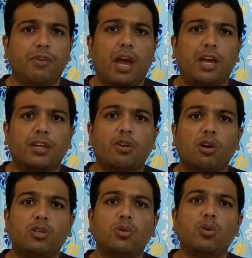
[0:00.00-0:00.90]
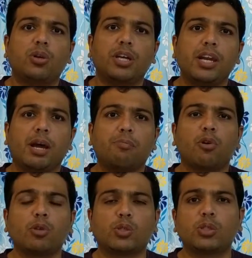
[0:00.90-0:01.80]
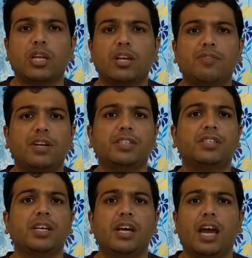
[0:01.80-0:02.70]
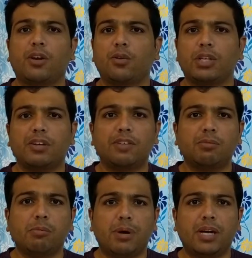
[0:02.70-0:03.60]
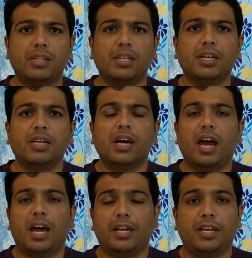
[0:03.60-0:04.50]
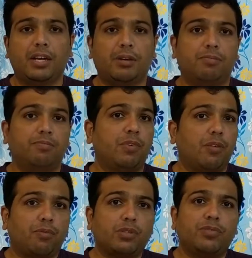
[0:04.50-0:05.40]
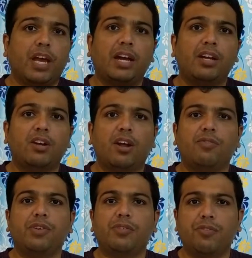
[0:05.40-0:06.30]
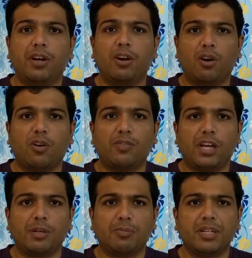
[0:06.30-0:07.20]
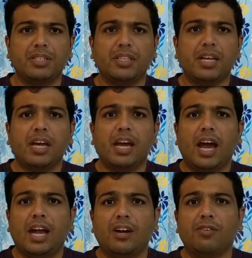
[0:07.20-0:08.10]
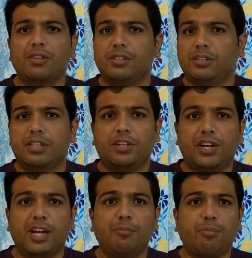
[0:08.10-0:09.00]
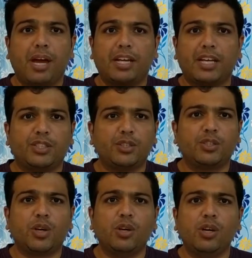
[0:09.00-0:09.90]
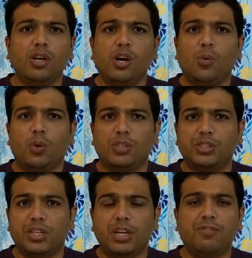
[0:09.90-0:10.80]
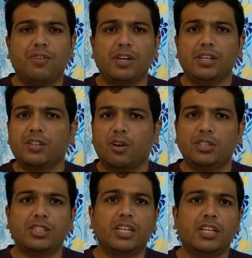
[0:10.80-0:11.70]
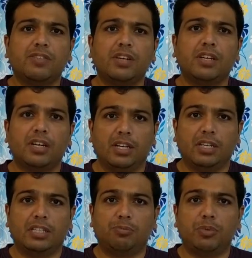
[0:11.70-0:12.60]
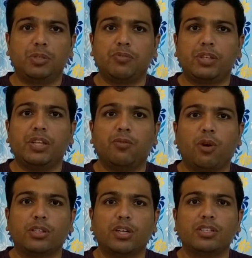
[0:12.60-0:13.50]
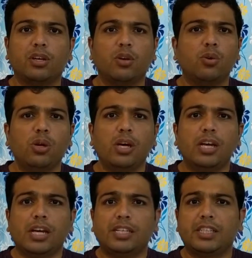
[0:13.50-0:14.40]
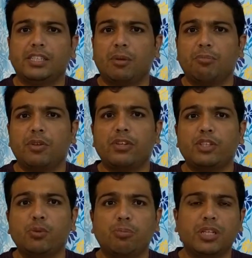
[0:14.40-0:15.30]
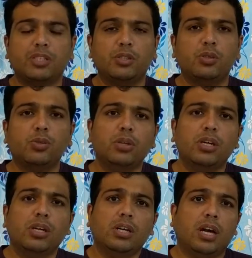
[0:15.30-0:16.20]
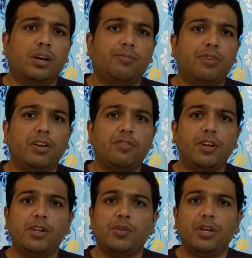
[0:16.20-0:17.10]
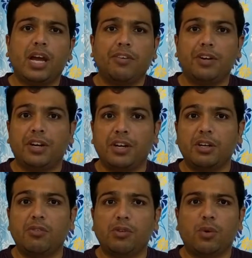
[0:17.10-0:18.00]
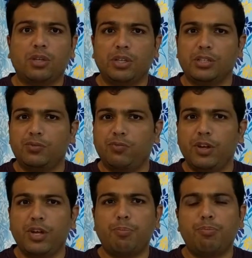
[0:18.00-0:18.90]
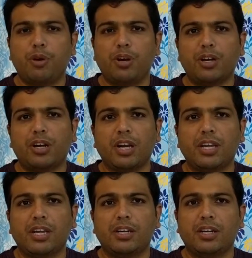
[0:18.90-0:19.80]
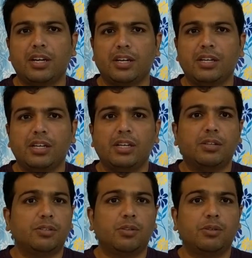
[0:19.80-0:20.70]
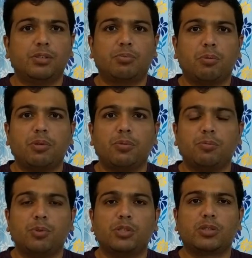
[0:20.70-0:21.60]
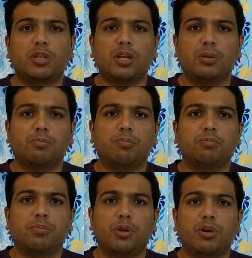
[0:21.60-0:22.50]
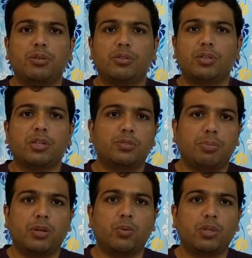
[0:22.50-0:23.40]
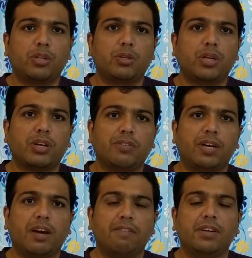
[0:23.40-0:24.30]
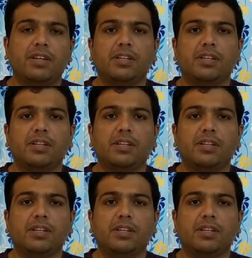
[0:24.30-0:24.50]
I got to go really up close to the elephants. I could give them a bath. I uh, of course we had uh, we fed a lot of the animals, and uh, the trek back as you saw was really fun. Crossing the river is, when the water is low is uh, something which you must do, and feel free to even have a drink of the water. It's very pure and clean, and uh, you know it's probably the most uh, pure spring water you can ever have.